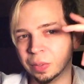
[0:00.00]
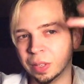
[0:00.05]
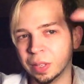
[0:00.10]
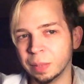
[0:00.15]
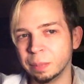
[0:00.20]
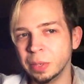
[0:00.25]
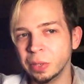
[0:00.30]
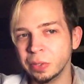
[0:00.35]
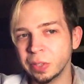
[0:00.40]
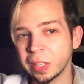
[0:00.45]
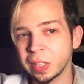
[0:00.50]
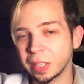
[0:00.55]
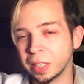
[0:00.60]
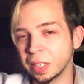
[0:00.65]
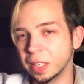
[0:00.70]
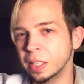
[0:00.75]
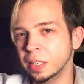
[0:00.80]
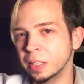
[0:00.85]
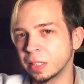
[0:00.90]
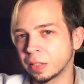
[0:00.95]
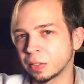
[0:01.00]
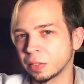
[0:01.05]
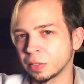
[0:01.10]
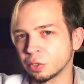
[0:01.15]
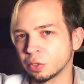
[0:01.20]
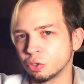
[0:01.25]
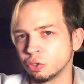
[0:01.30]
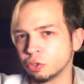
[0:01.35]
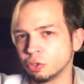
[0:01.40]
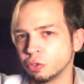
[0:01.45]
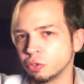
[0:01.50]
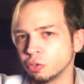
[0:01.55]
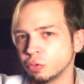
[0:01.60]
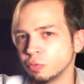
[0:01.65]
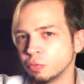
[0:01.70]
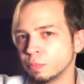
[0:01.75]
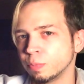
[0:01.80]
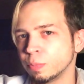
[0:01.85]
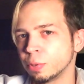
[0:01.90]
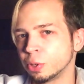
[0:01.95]
The music is
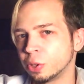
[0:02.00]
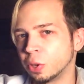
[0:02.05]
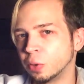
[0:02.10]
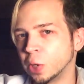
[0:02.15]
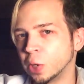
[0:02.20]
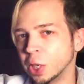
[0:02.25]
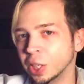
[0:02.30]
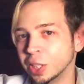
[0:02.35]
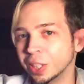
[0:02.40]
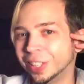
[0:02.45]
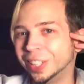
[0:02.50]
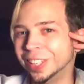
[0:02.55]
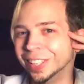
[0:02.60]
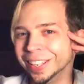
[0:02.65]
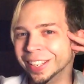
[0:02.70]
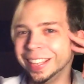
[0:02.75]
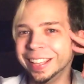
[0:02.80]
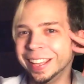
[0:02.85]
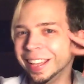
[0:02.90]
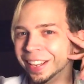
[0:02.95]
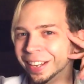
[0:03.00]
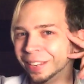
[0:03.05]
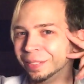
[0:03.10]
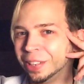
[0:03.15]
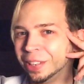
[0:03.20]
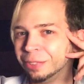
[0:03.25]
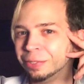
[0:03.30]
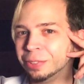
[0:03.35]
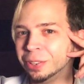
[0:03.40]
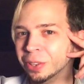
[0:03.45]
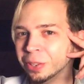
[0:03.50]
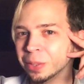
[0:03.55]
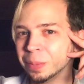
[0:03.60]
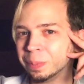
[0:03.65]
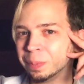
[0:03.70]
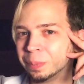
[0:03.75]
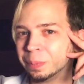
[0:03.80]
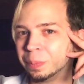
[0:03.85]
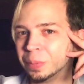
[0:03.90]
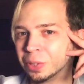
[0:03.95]
Persona. Yeah, I mean, if you know the
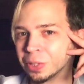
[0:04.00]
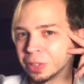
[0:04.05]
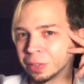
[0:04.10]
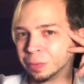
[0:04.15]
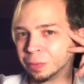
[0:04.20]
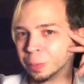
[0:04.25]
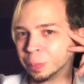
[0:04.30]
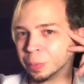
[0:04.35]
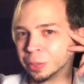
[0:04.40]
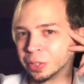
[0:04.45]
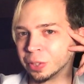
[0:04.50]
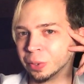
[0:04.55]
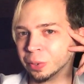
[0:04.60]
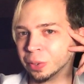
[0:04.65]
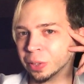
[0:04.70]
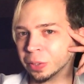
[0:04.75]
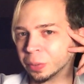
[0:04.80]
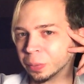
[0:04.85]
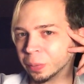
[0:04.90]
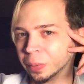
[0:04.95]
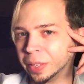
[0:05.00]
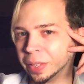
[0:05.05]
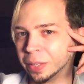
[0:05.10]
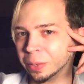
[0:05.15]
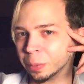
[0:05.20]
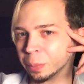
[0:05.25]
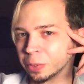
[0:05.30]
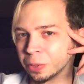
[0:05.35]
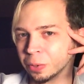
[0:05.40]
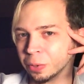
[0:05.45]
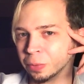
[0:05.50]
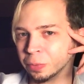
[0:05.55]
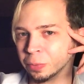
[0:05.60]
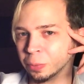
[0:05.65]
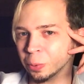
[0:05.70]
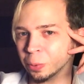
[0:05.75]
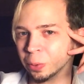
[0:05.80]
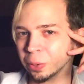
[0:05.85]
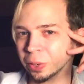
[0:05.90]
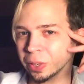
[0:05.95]
music for Persona 3 or Persona
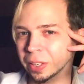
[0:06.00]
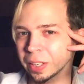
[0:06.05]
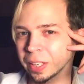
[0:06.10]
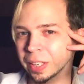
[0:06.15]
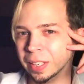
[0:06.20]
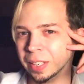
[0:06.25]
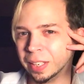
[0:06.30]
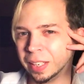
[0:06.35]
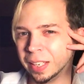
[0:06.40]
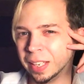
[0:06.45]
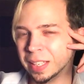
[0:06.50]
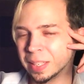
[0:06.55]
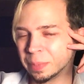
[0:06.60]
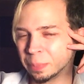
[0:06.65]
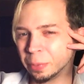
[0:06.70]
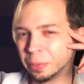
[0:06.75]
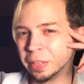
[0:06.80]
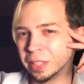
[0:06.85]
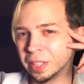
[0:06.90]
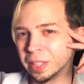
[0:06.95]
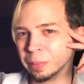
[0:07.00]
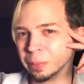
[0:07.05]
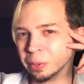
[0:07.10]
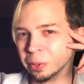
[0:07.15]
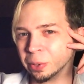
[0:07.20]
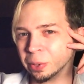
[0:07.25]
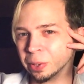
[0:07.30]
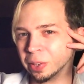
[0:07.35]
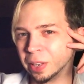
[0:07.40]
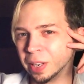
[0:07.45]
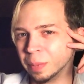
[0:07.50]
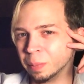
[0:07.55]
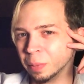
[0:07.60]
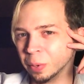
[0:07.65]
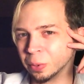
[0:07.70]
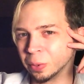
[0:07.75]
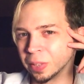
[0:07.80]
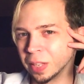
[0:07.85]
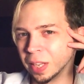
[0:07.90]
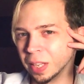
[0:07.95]
4, it's pretty similar in
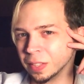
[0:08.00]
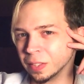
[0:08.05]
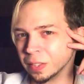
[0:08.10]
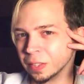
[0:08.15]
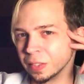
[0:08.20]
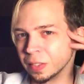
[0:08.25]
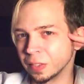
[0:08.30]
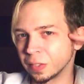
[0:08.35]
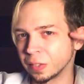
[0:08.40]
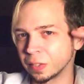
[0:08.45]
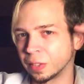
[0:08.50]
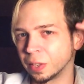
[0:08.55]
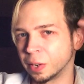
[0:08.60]
both cases.